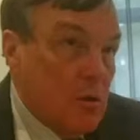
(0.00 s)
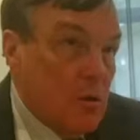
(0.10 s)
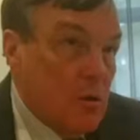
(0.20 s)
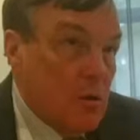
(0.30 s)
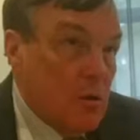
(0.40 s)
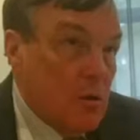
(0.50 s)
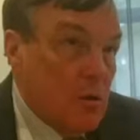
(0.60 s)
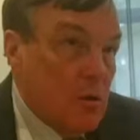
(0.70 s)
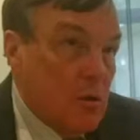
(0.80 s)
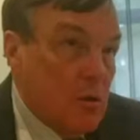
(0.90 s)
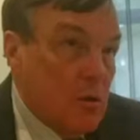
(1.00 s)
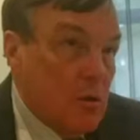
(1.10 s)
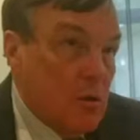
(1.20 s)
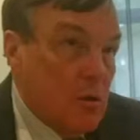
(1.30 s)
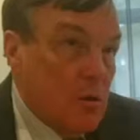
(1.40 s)

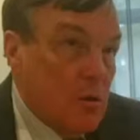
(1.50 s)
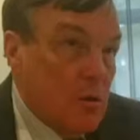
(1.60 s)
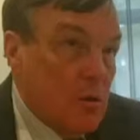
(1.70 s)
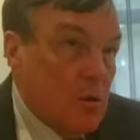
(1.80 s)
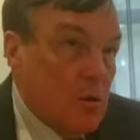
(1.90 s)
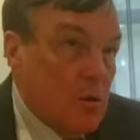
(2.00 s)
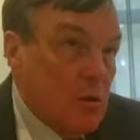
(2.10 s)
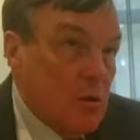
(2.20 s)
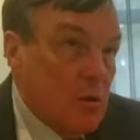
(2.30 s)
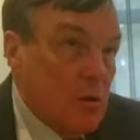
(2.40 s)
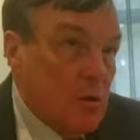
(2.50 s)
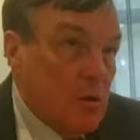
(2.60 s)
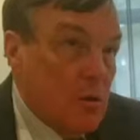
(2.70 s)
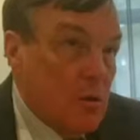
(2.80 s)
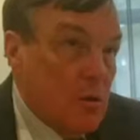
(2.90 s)

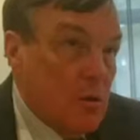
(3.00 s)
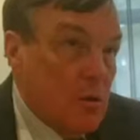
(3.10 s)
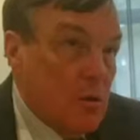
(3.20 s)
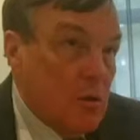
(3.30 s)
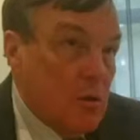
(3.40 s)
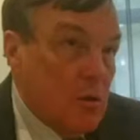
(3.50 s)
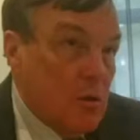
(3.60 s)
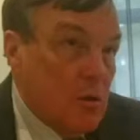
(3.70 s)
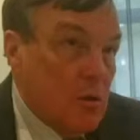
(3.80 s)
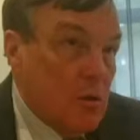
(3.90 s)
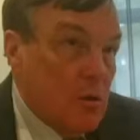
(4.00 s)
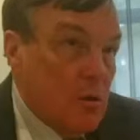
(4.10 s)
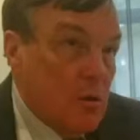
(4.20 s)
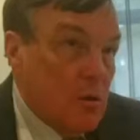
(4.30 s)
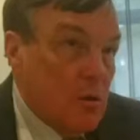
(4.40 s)

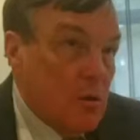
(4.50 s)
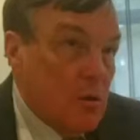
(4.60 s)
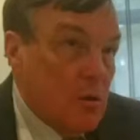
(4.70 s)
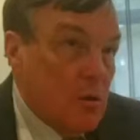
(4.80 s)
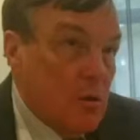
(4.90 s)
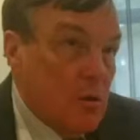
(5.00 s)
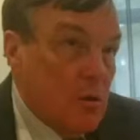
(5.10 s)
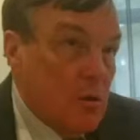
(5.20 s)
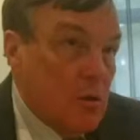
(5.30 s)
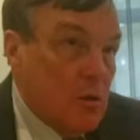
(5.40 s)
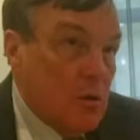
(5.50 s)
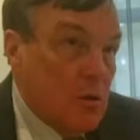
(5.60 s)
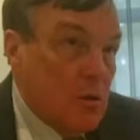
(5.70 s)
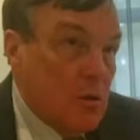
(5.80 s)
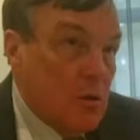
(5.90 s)

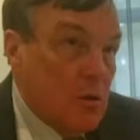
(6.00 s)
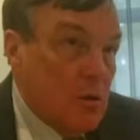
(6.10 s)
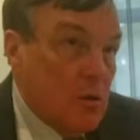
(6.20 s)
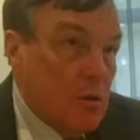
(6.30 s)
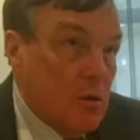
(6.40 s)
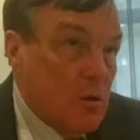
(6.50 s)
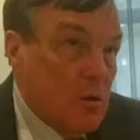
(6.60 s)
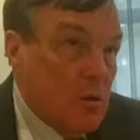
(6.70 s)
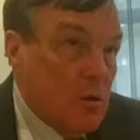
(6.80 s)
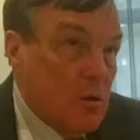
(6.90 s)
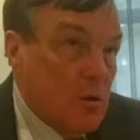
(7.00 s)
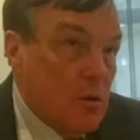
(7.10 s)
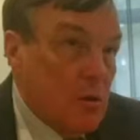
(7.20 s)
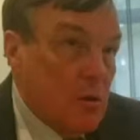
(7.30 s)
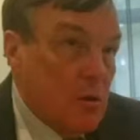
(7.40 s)
(no lip movement)